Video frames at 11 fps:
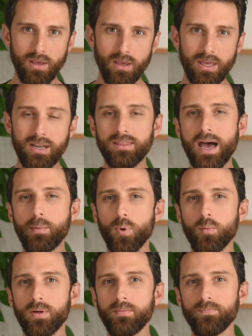And in that
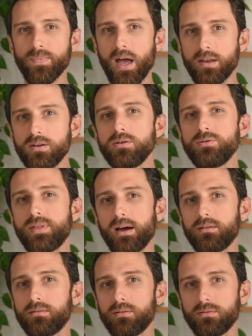moment, I knew that
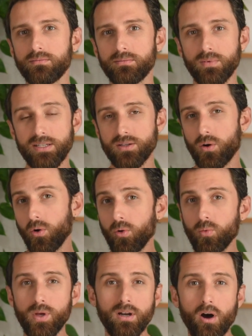as a whole,
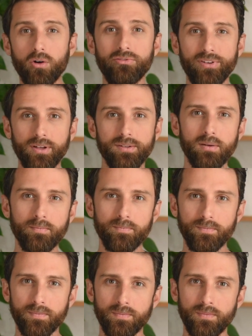we had all failed him.
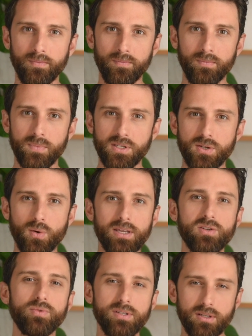So as a
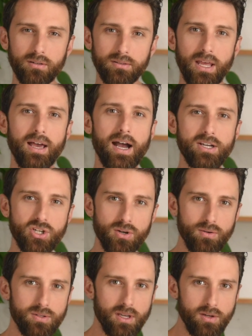result, I
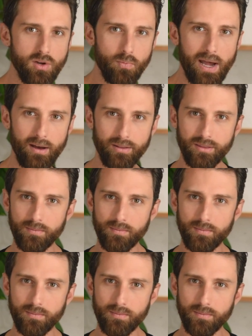chose a new path.